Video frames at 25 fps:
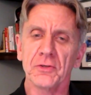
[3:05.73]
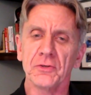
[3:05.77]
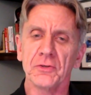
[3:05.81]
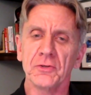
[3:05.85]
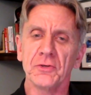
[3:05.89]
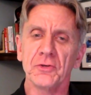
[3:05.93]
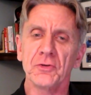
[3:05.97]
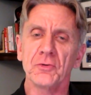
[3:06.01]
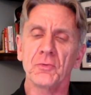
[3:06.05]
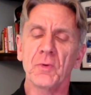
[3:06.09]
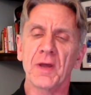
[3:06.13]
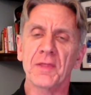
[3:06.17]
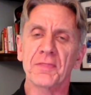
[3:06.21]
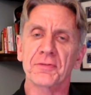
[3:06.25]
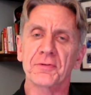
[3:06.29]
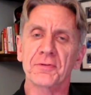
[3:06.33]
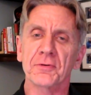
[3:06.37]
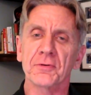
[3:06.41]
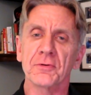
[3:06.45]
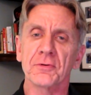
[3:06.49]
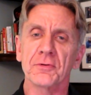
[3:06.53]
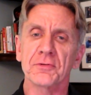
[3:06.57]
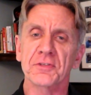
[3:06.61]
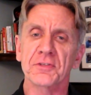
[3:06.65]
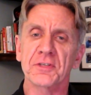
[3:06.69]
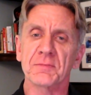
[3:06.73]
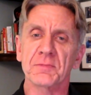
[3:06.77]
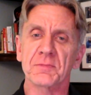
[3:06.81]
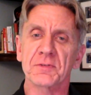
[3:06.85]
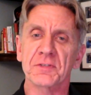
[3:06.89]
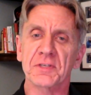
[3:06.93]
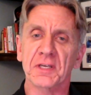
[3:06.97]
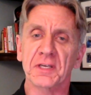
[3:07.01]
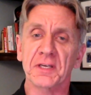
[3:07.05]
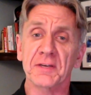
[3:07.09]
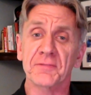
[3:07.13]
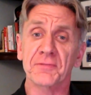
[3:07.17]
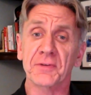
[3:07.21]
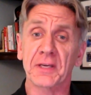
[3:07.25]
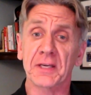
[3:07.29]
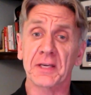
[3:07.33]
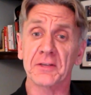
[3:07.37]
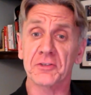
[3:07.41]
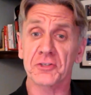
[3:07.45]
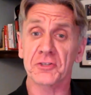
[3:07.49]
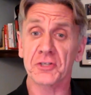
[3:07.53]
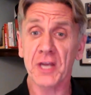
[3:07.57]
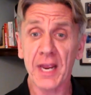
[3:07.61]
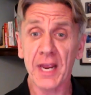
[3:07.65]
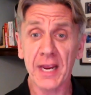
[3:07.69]
you went through some
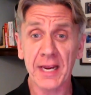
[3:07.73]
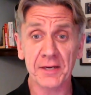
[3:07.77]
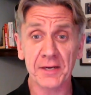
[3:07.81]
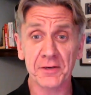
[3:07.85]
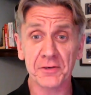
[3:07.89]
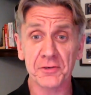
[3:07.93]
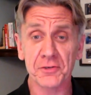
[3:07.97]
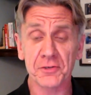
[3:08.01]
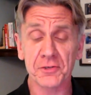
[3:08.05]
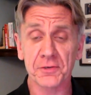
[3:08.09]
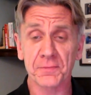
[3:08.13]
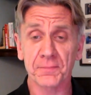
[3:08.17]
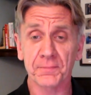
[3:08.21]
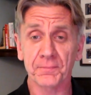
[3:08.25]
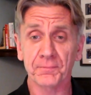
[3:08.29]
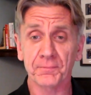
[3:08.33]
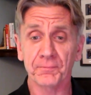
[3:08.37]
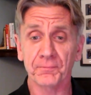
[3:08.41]
significant change,